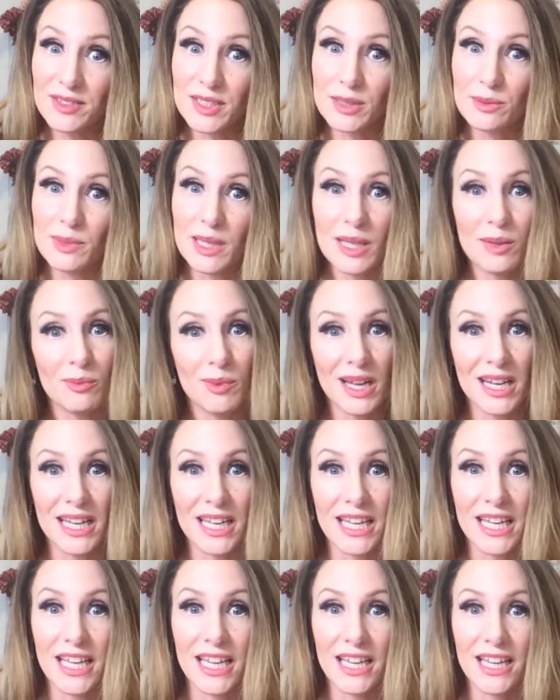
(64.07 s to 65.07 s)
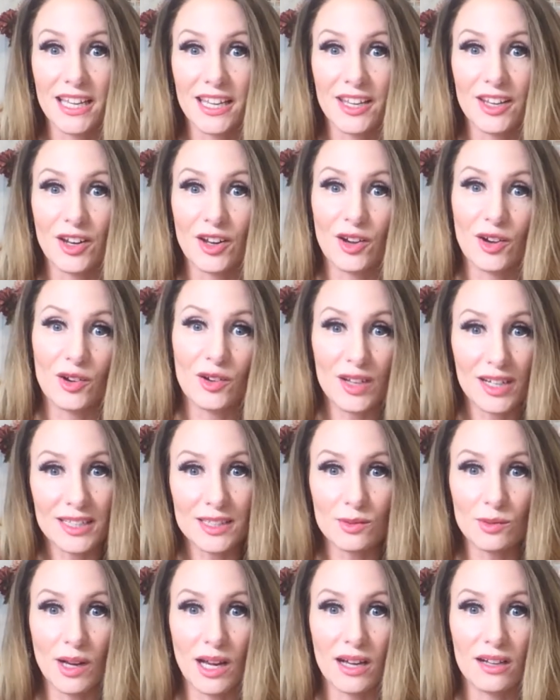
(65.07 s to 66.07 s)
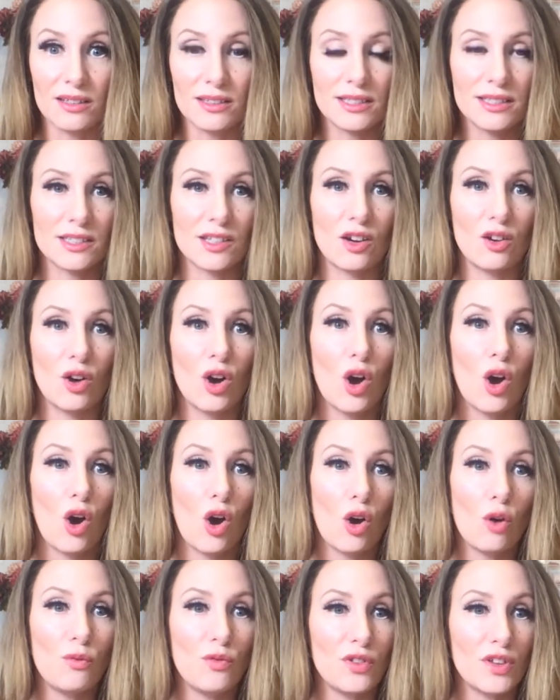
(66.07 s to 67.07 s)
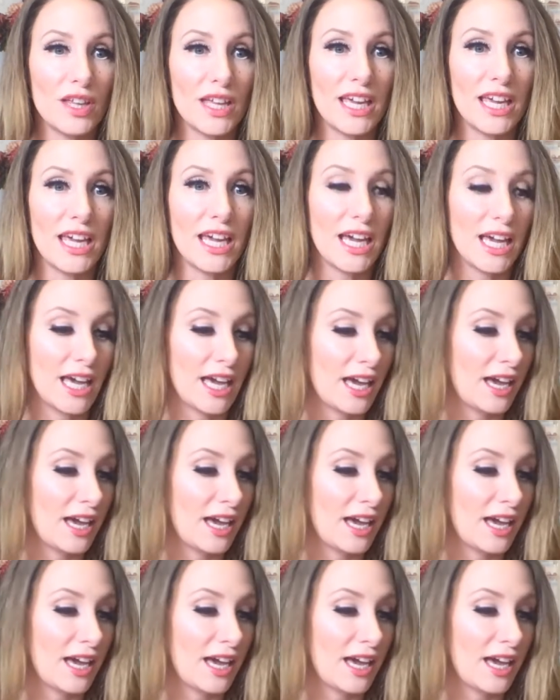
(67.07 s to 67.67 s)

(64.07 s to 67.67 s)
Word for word: to make money you know as well so hopefully